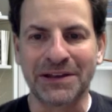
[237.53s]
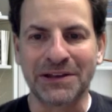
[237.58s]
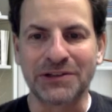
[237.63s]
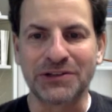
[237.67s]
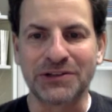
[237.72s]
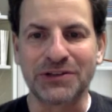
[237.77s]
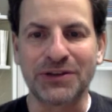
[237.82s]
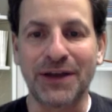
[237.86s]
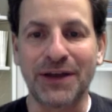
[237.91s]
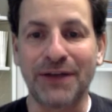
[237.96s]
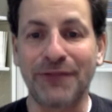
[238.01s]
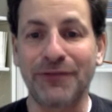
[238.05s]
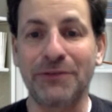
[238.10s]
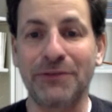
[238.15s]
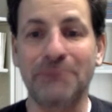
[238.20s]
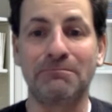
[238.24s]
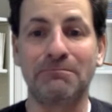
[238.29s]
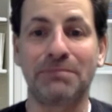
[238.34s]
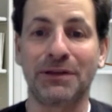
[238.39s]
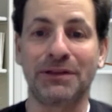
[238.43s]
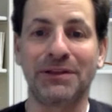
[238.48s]
Do you have the
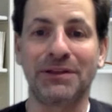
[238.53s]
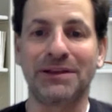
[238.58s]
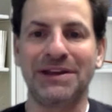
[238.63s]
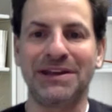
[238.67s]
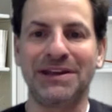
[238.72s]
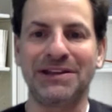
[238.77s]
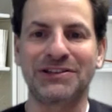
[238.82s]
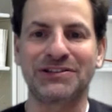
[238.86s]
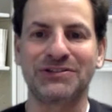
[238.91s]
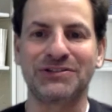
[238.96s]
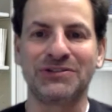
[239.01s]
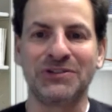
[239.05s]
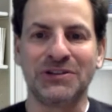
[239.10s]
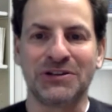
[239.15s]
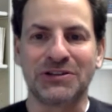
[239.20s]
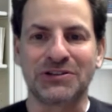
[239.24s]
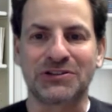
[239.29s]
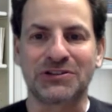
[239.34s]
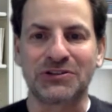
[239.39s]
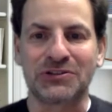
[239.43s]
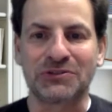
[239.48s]
ability
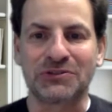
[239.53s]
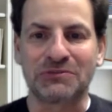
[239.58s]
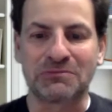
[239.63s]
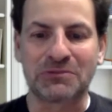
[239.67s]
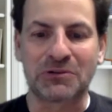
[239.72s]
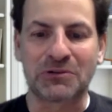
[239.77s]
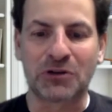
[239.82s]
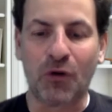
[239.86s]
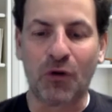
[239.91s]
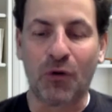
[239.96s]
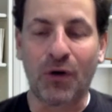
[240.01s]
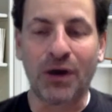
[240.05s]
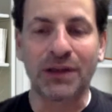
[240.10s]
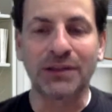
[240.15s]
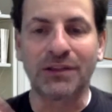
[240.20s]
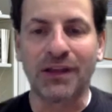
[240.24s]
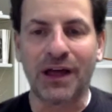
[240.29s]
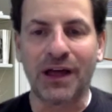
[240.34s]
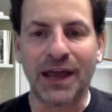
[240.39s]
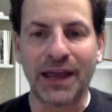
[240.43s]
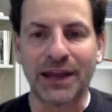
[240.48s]
to go
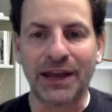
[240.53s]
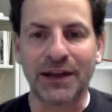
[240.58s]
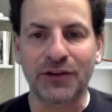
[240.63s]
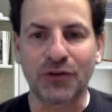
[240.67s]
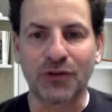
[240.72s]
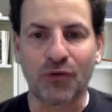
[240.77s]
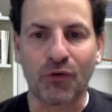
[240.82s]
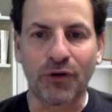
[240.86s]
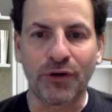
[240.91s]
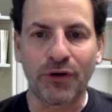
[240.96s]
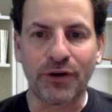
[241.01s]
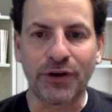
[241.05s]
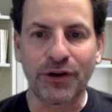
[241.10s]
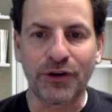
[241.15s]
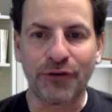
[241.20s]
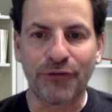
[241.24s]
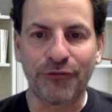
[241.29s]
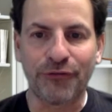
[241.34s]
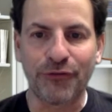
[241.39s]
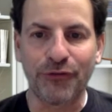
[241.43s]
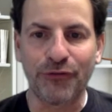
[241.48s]
online and order
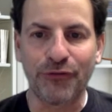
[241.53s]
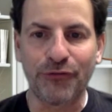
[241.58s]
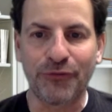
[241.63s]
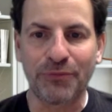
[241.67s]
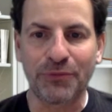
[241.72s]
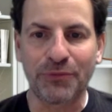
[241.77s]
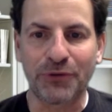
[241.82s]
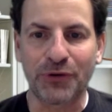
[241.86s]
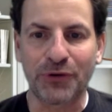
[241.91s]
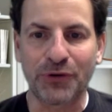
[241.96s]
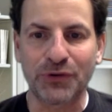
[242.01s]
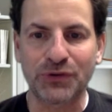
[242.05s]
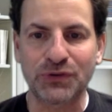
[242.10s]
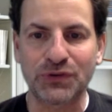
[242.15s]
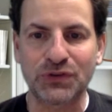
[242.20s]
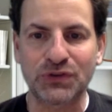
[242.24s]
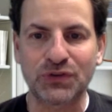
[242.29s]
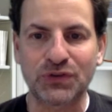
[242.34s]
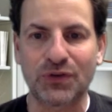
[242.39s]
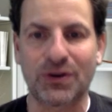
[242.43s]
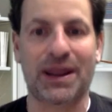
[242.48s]
your food from the grocery
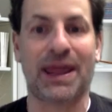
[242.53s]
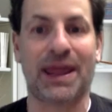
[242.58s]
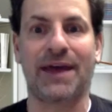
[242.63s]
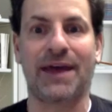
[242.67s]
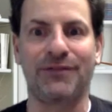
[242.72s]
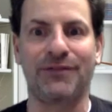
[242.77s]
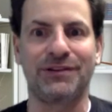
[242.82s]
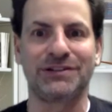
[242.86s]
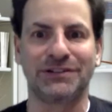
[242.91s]
store and have it